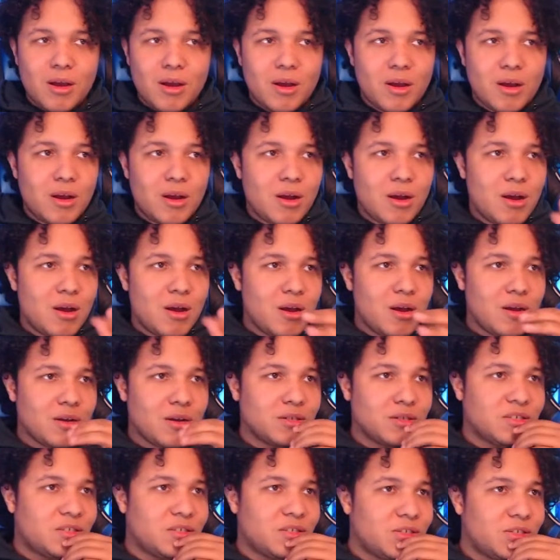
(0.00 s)
Oh,
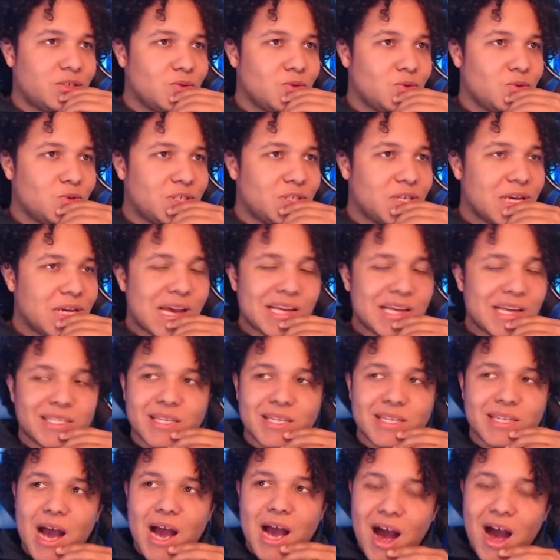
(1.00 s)
shoot. She has
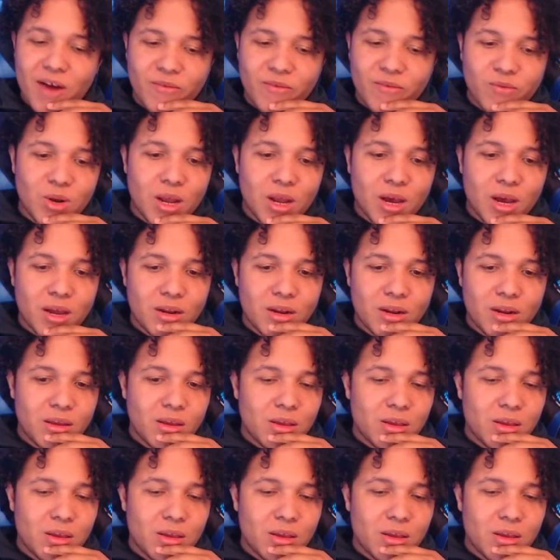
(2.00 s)
Avalon.